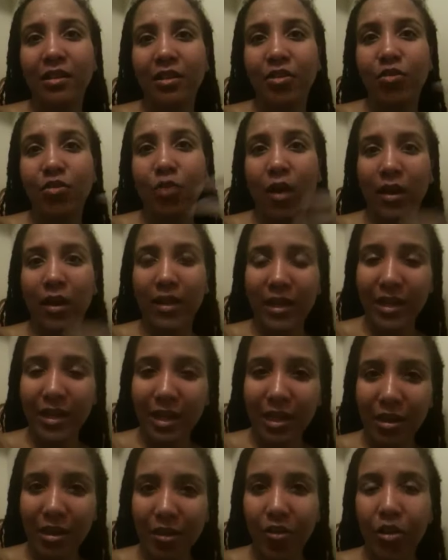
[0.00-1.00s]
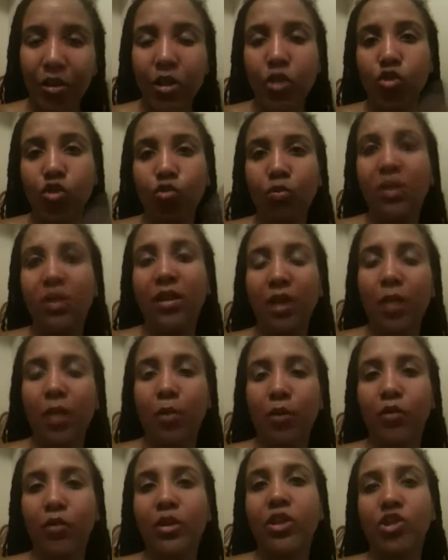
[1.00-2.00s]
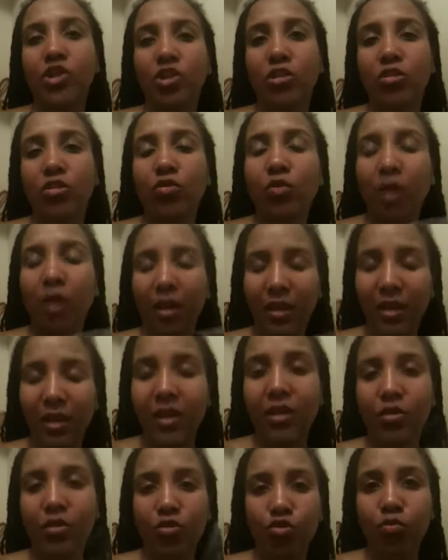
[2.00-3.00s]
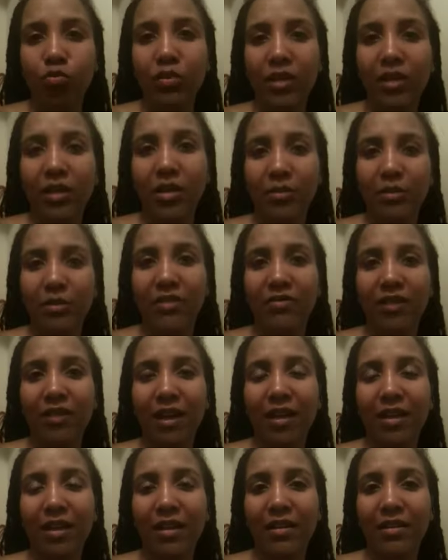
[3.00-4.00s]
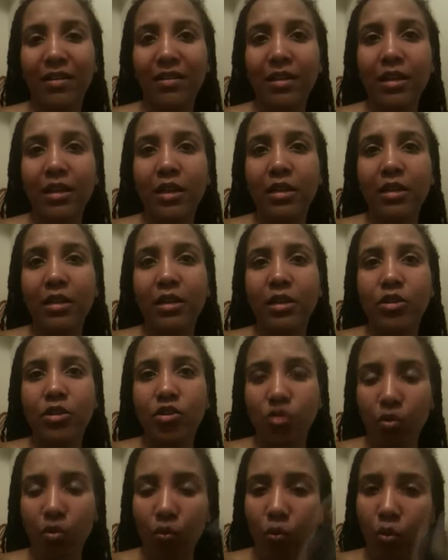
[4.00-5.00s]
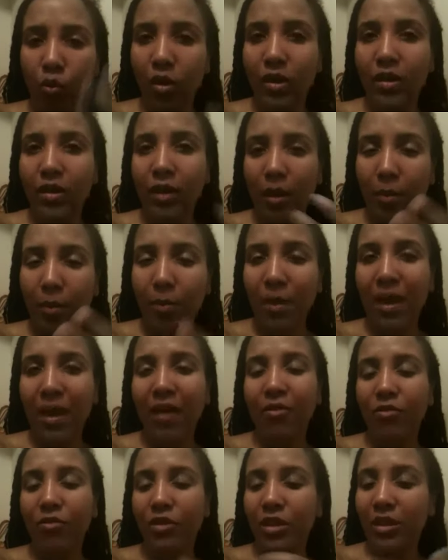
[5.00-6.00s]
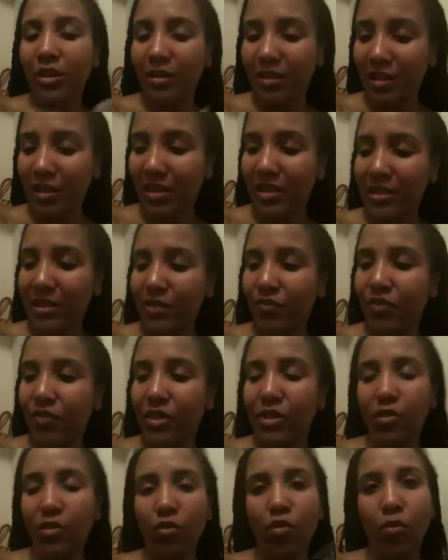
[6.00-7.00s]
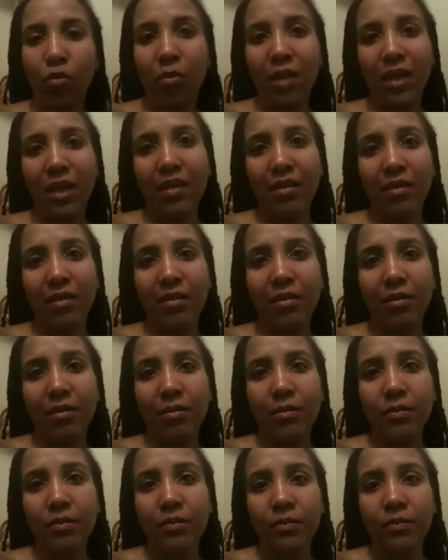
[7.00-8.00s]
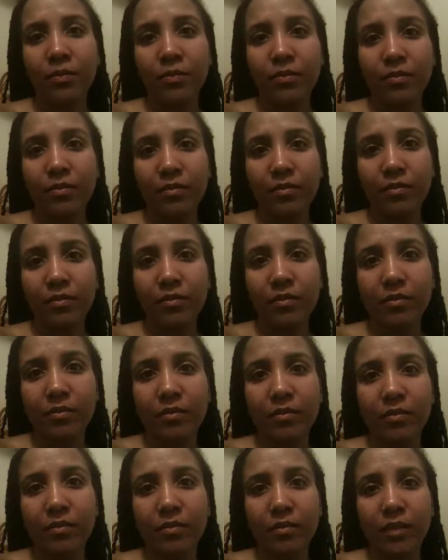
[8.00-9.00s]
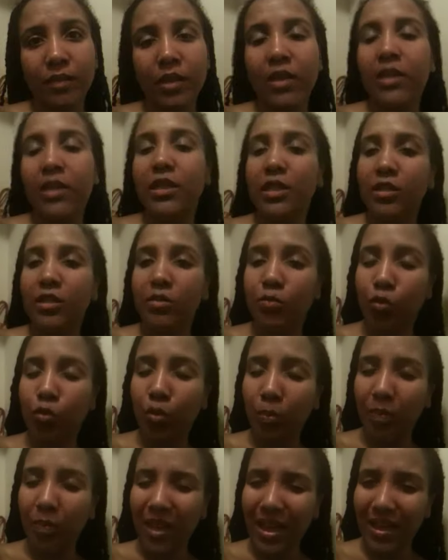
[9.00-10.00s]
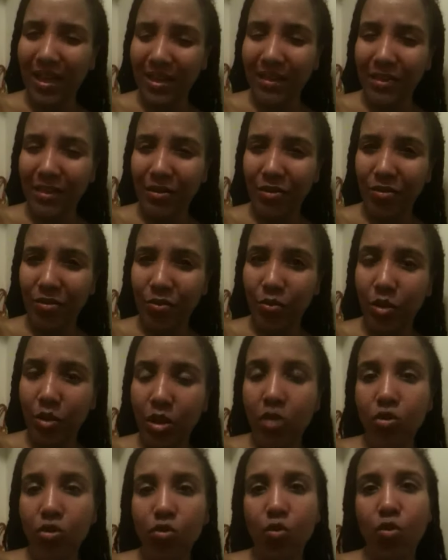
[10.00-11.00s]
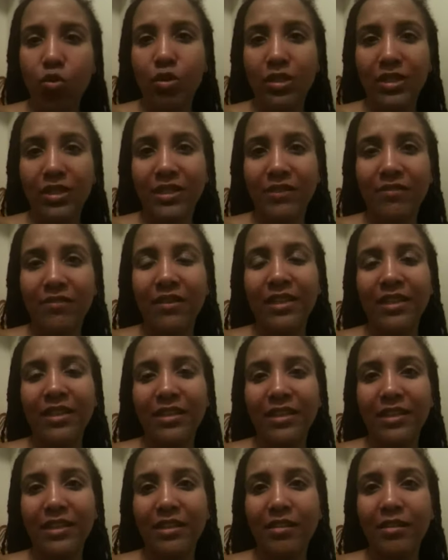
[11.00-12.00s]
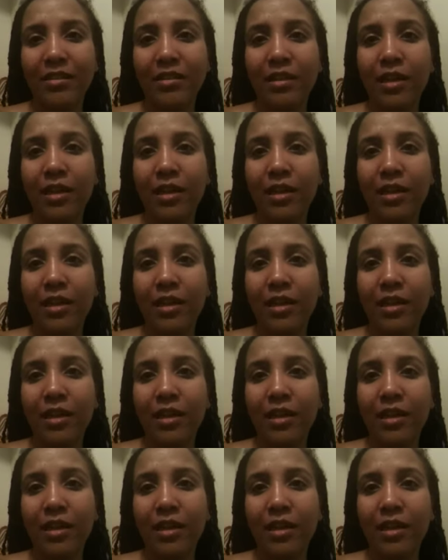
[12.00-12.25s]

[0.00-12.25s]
You are here to become Orisha. You are here to become divine. So what about this physical makeup is propelling you towards divinity?